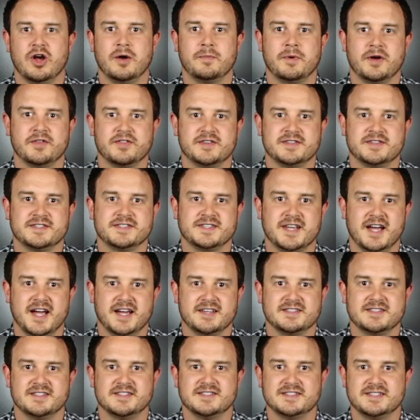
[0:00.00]
about the
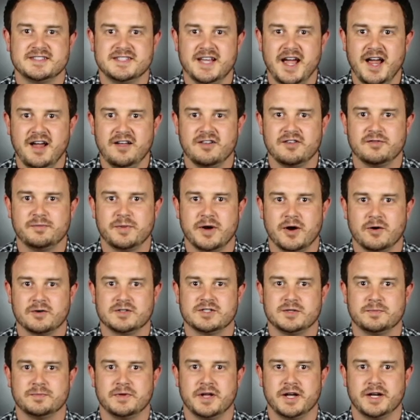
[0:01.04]
size and style of power
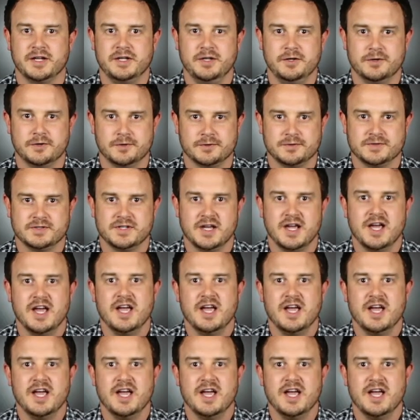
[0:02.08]
supply to use,